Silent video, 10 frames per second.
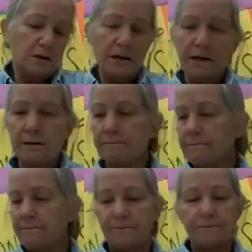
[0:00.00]
All right,
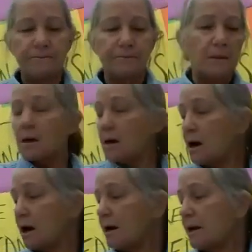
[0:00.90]

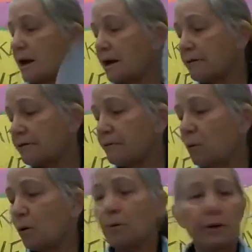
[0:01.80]
I have
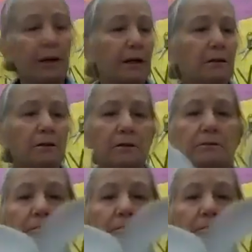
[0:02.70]
4 rings.